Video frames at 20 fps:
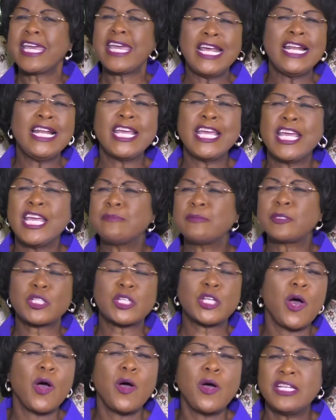killing him
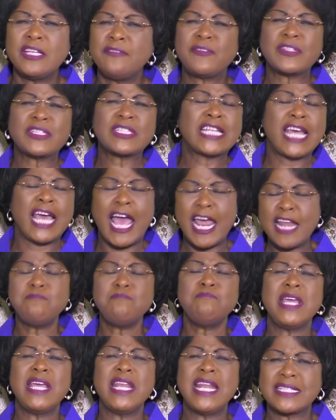slowly for
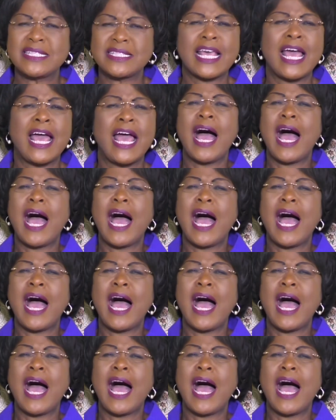10 minutes,